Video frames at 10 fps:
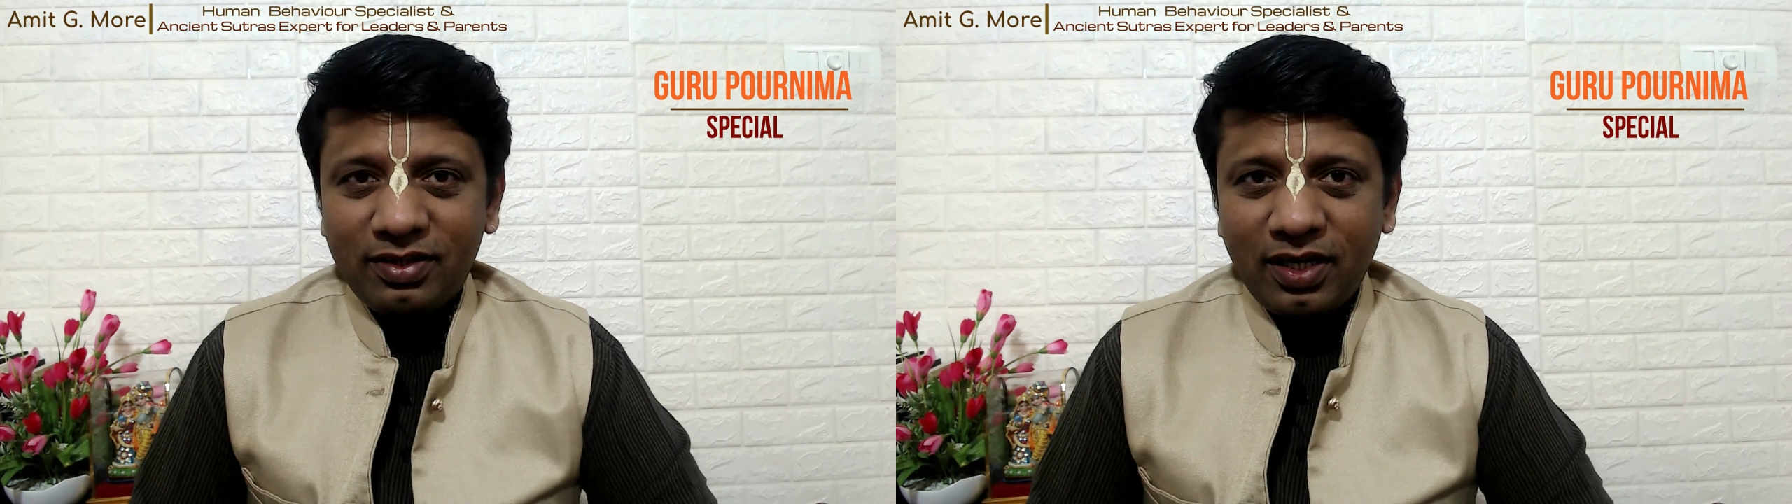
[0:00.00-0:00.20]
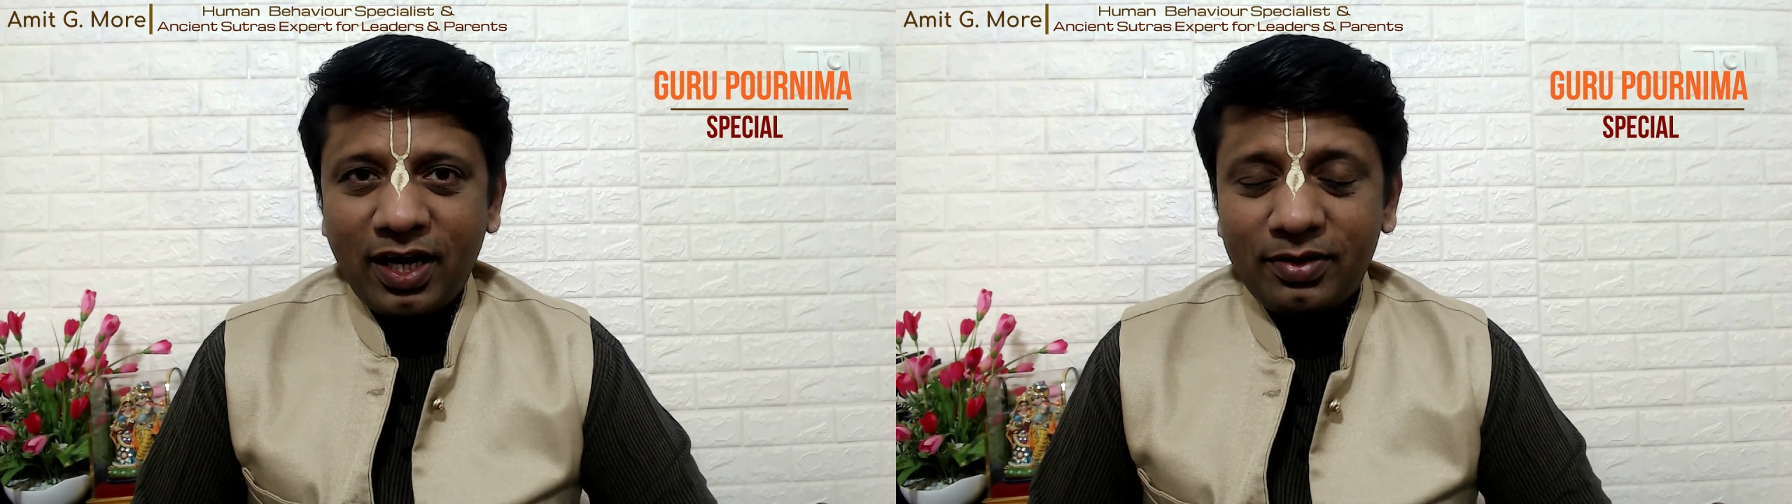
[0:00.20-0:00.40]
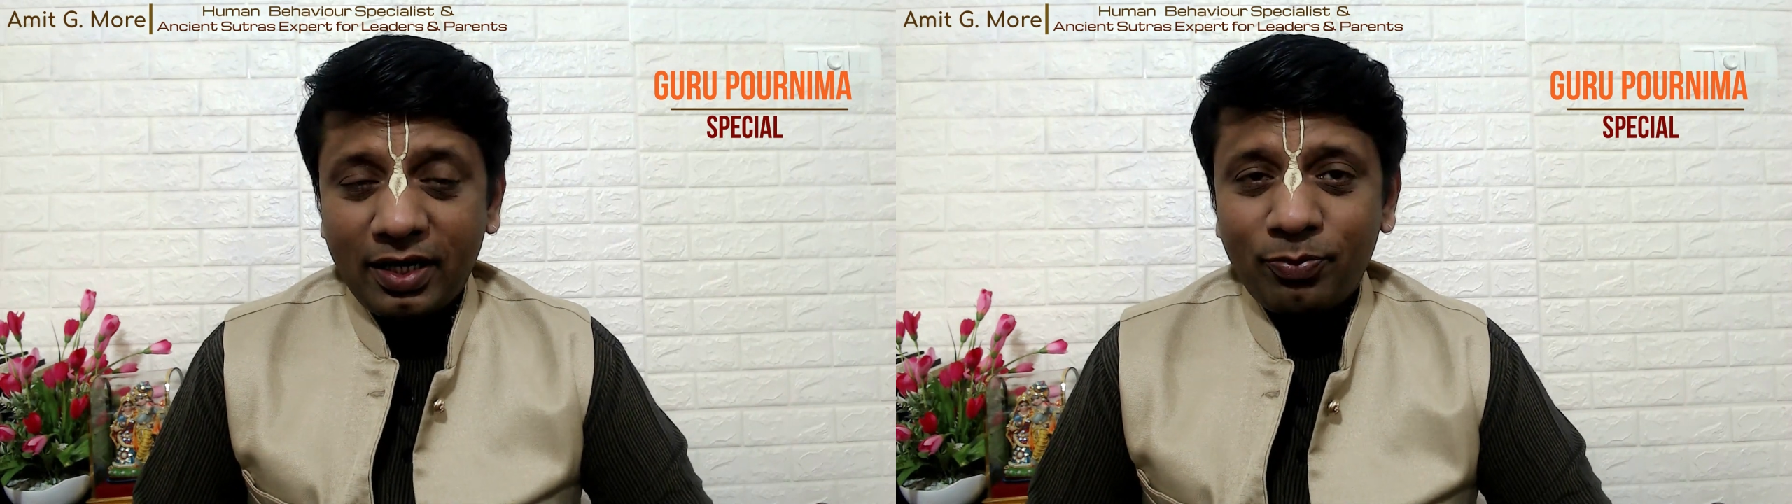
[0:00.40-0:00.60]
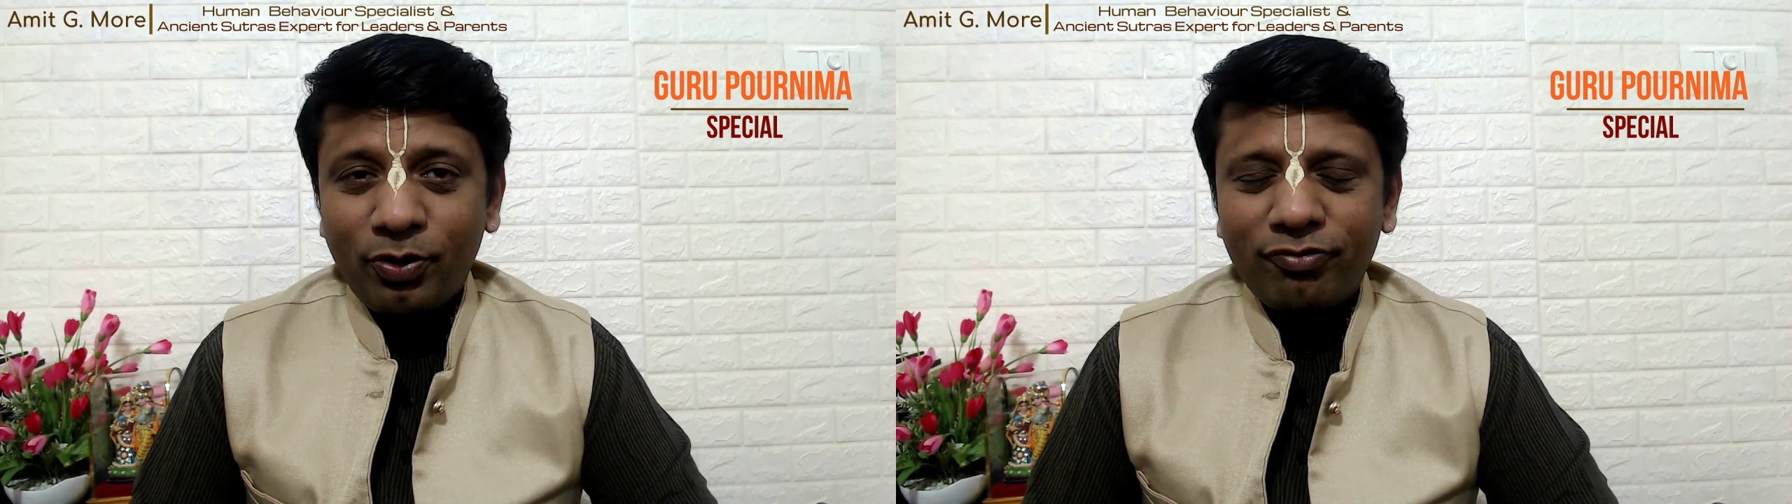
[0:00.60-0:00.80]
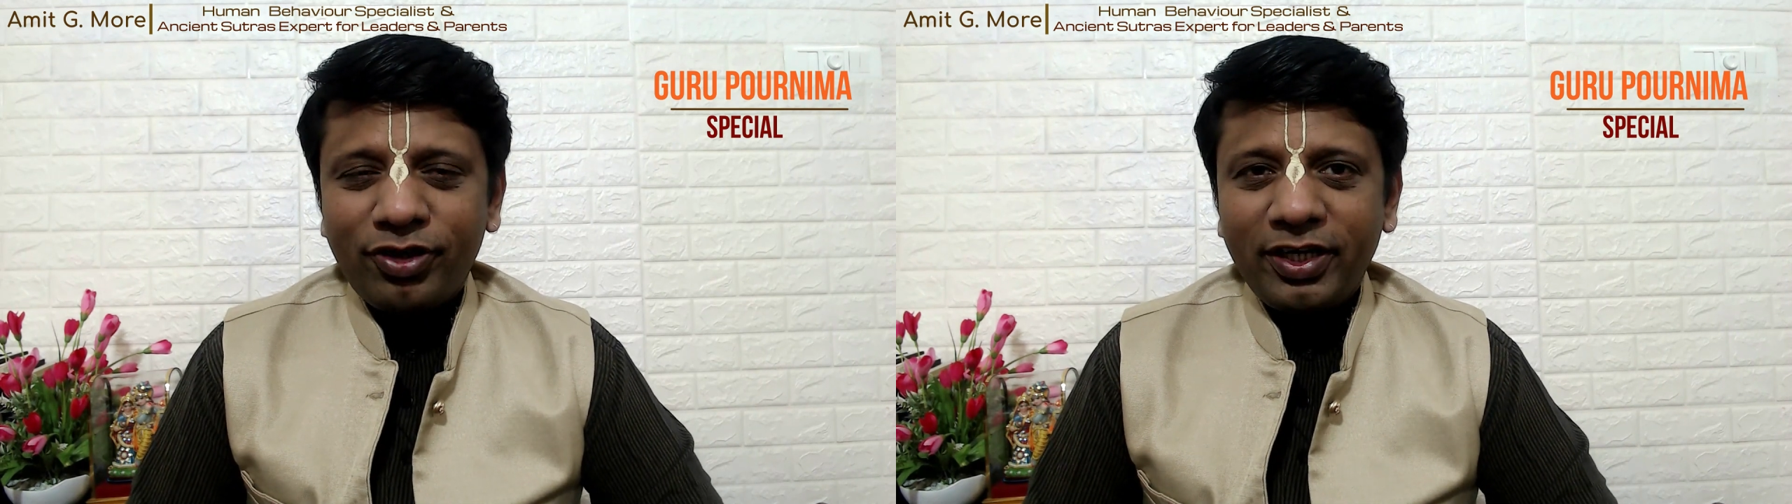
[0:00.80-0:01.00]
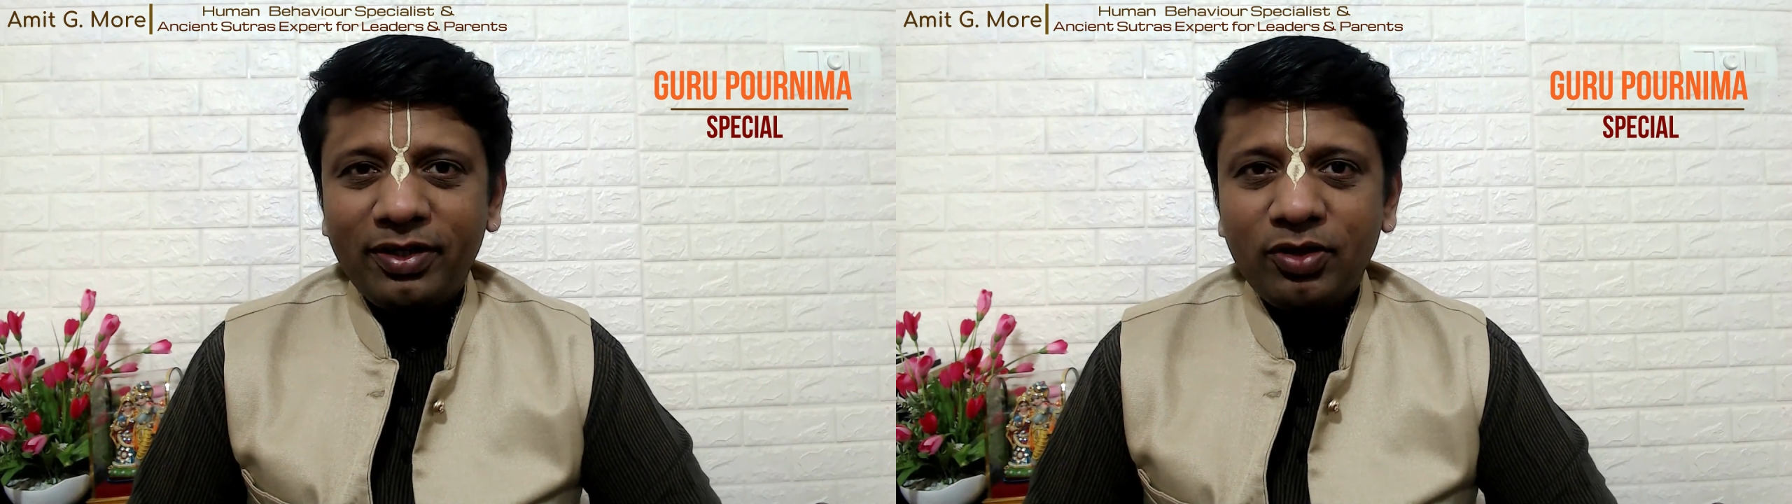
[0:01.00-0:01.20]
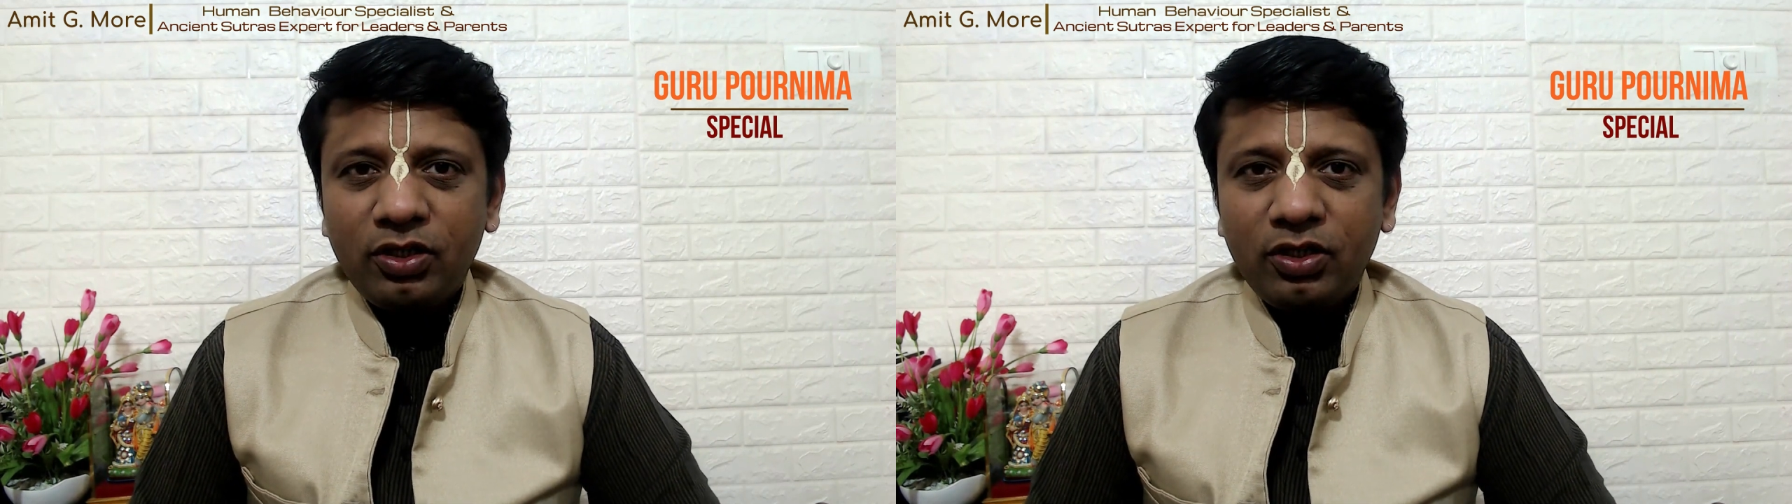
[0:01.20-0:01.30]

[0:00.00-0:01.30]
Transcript: at that point of time.